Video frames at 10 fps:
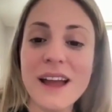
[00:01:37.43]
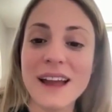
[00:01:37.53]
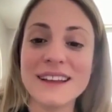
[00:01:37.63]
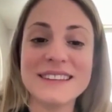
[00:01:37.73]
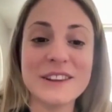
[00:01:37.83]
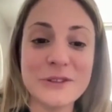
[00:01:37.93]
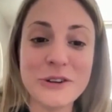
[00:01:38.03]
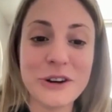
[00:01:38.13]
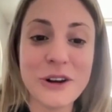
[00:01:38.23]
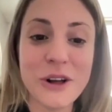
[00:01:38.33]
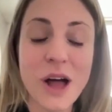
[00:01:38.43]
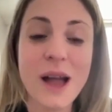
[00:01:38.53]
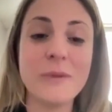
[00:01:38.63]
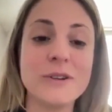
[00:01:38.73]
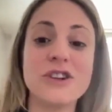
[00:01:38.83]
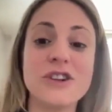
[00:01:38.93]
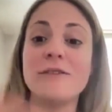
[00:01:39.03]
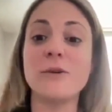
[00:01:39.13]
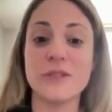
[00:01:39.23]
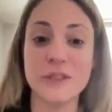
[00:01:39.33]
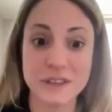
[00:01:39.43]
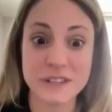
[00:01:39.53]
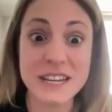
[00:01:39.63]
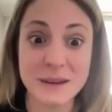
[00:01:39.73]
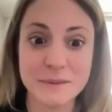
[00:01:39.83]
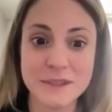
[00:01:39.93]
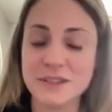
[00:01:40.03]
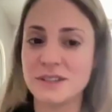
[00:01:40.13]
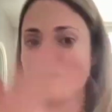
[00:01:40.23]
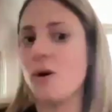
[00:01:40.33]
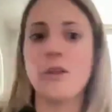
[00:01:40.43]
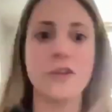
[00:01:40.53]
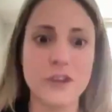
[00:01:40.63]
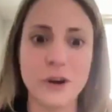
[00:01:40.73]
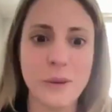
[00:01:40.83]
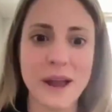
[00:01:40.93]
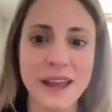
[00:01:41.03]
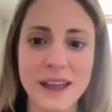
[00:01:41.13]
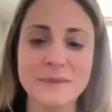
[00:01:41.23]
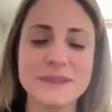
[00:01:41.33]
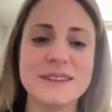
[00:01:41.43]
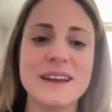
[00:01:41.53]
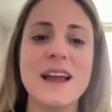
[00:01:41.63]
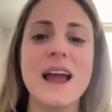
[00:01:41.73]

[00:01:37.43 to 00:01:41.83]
And as a little girl, I would travel with the teams to all of their away games.